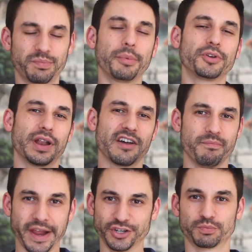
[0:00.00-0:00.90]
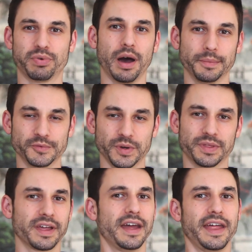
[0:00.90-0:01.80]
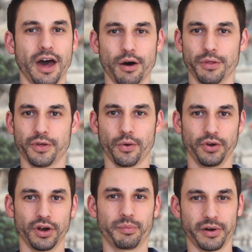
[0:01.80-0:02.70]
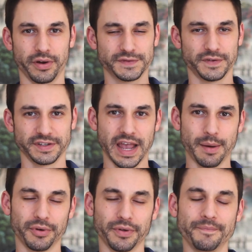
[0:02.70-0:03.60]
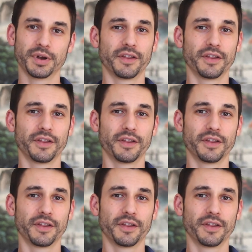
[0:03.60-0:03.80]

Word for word: Probably don't have major problems with health or your appearance, for example.